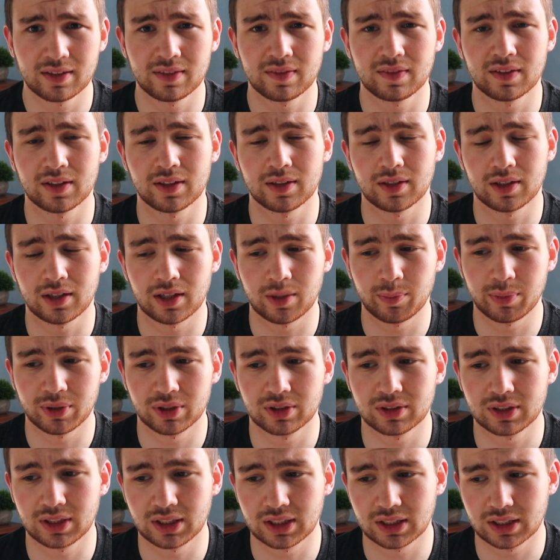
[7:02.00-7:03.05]
the
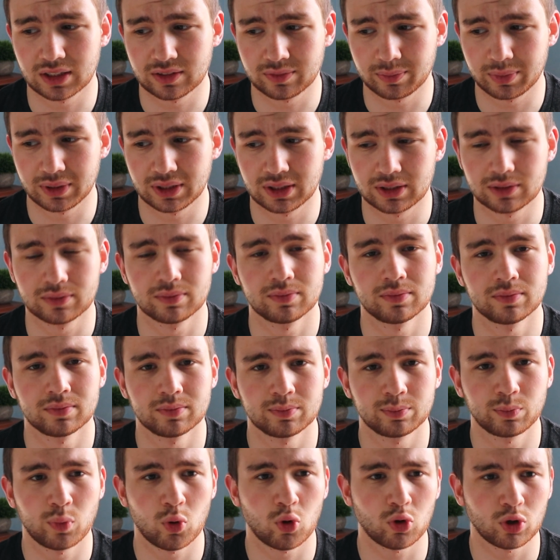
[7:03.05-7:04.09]
ability of being
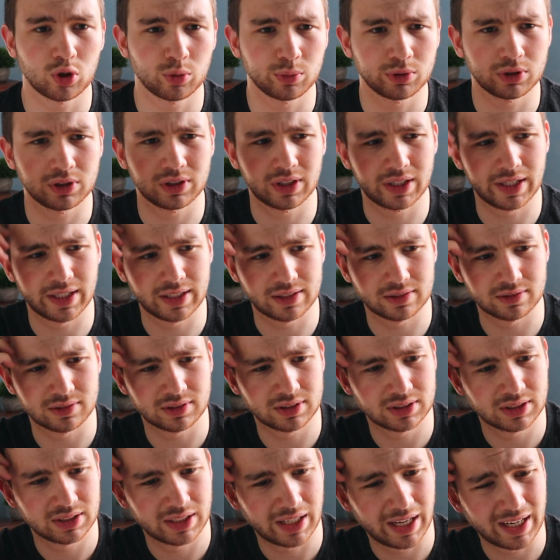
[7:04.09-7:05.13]
portable and
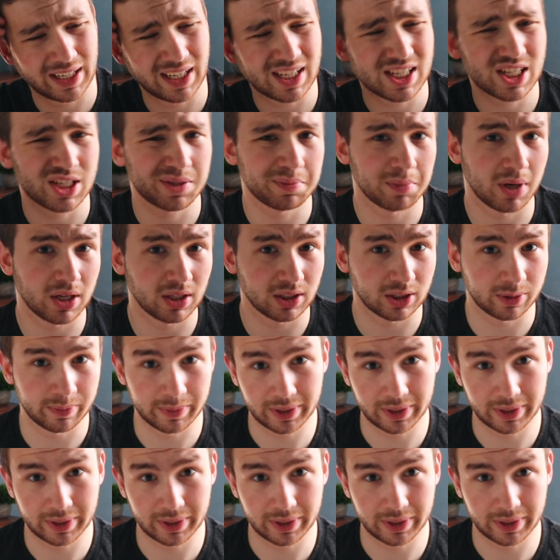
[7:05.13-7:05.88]
I guess smaller,